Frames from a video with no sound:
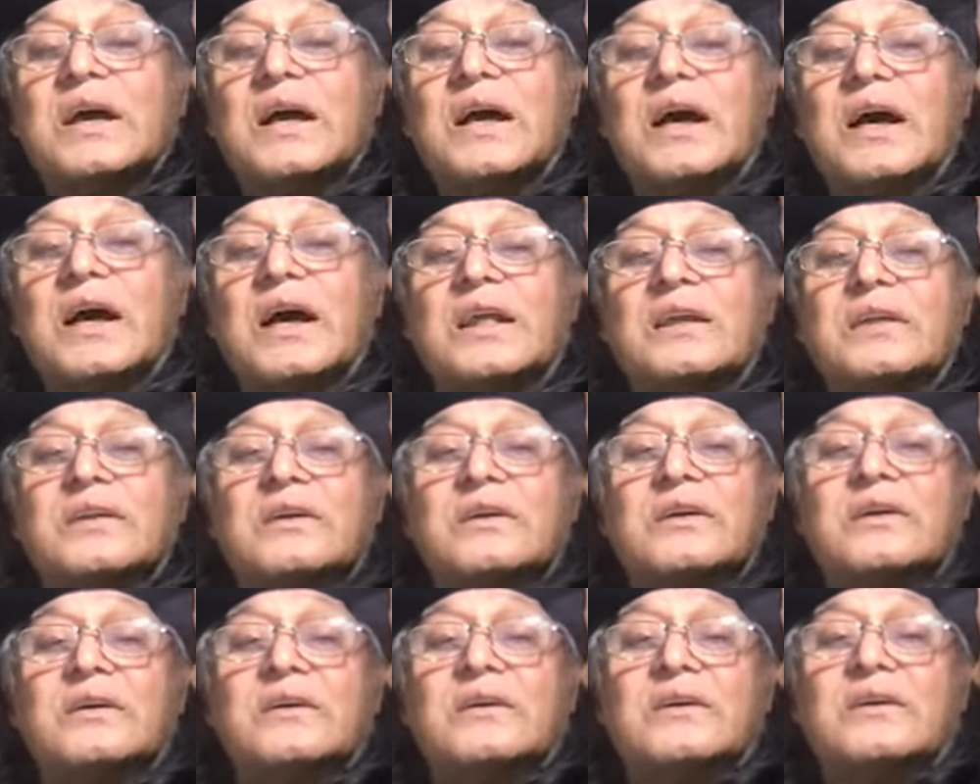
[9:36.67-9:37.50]

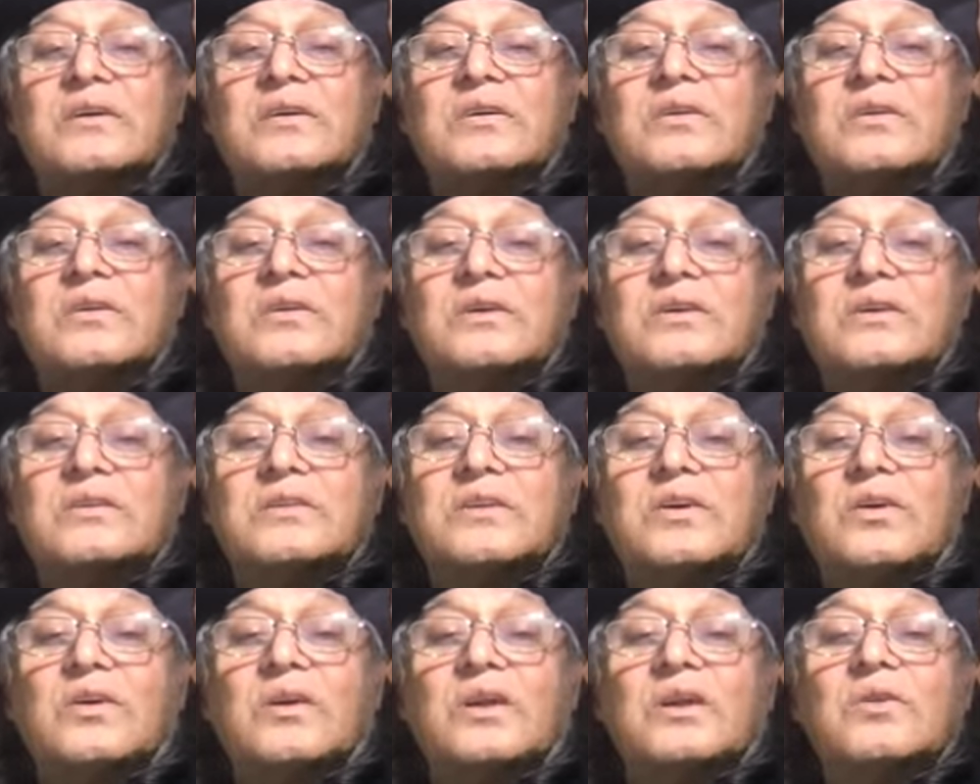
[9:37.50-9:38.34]
And
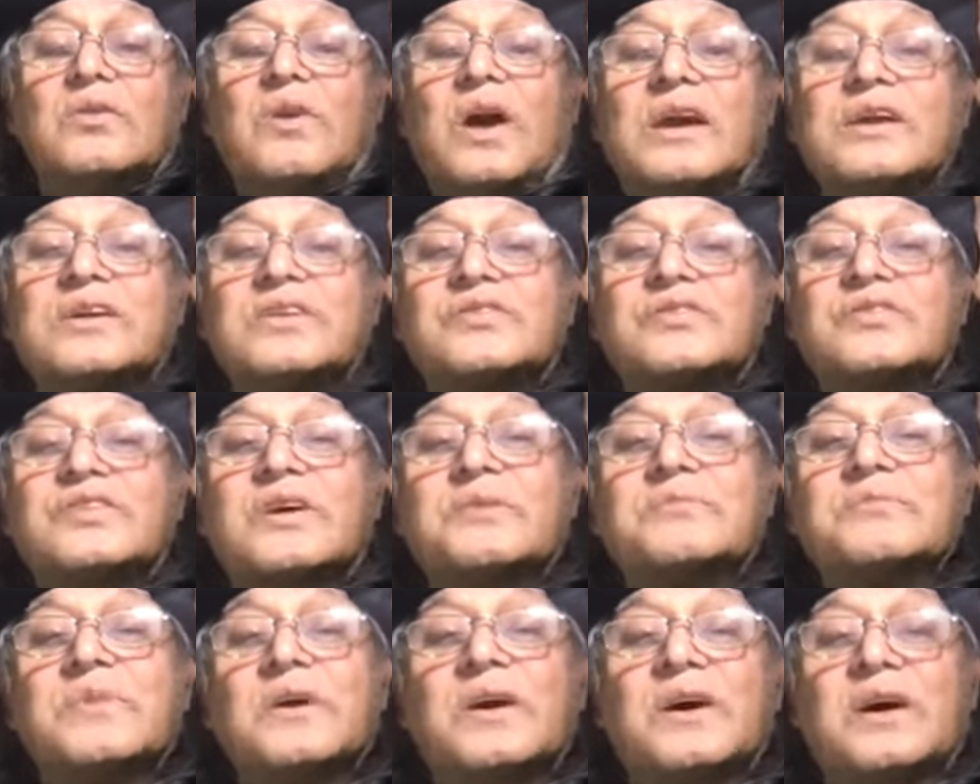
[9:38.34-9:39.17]
the only one
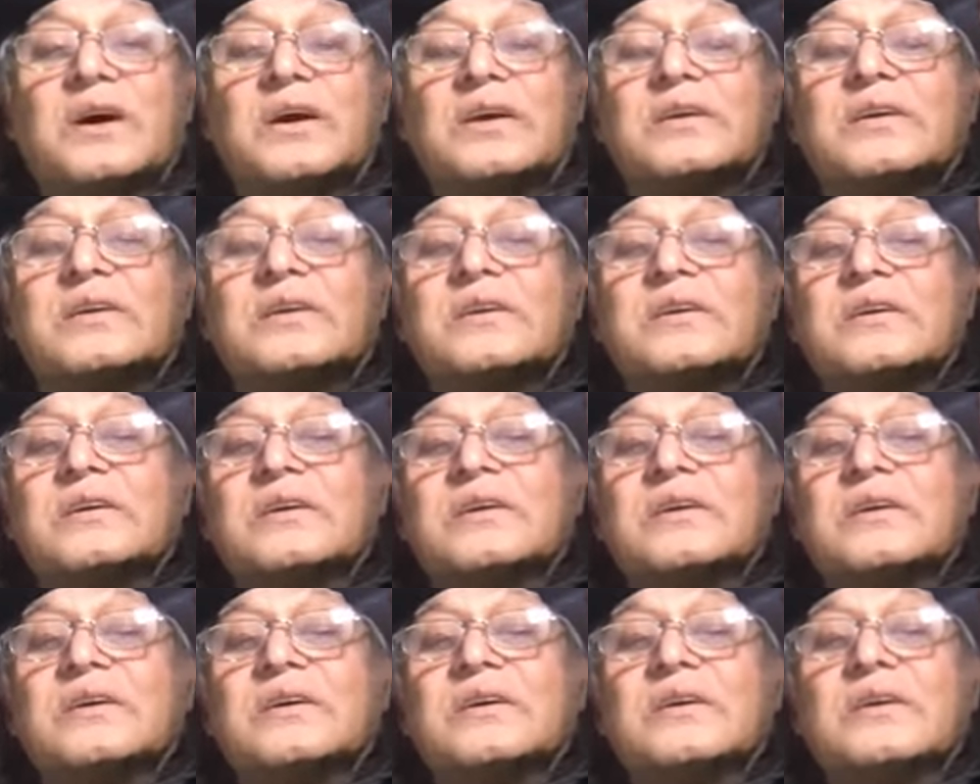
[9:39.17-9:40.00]
December
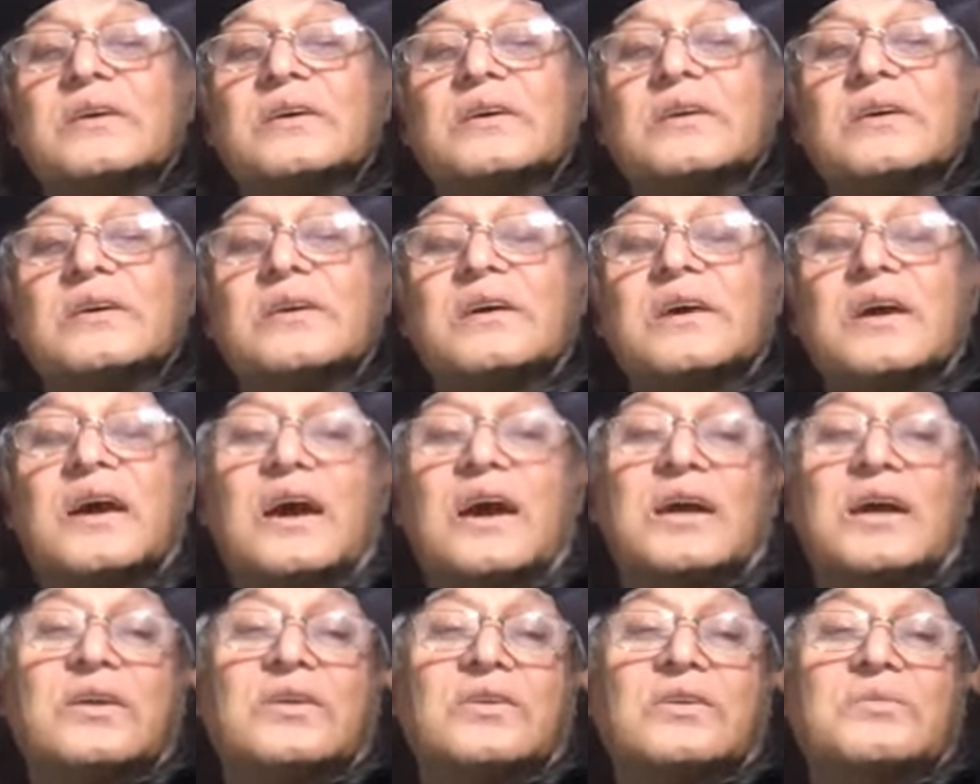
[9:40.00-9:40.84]

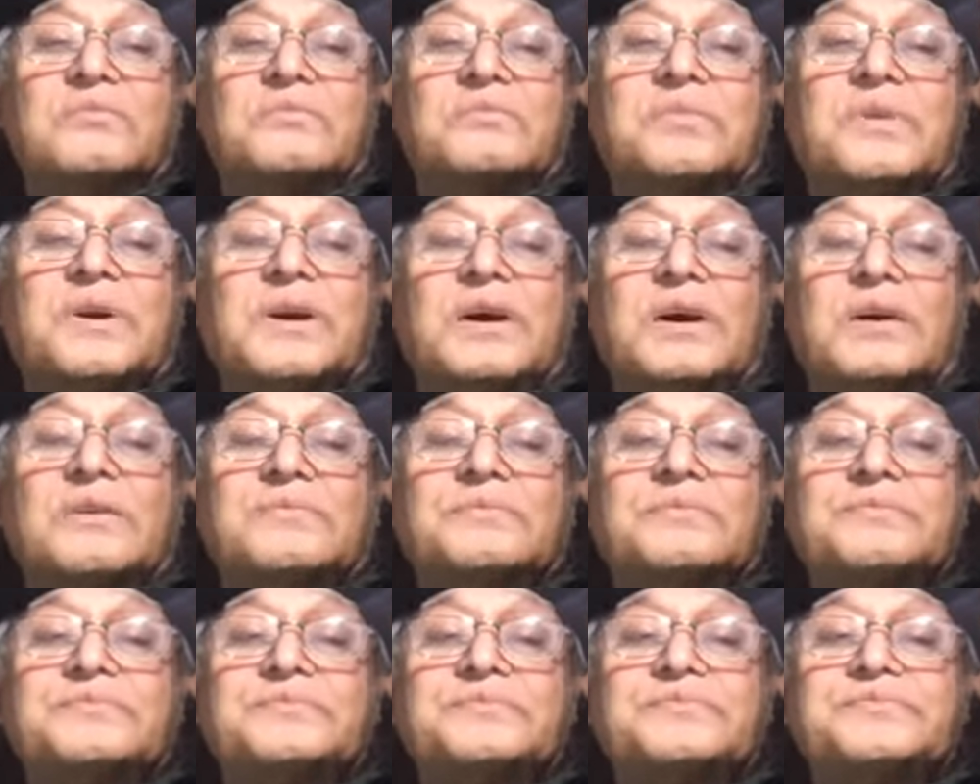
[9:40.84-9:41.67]
kind
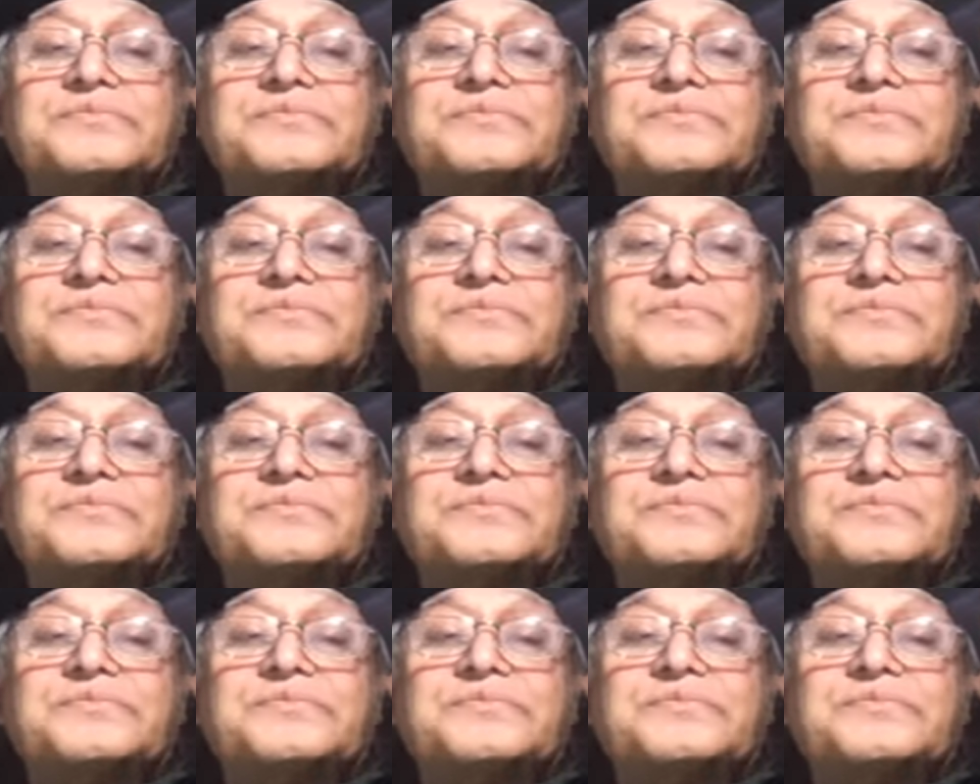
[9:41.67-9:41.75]
of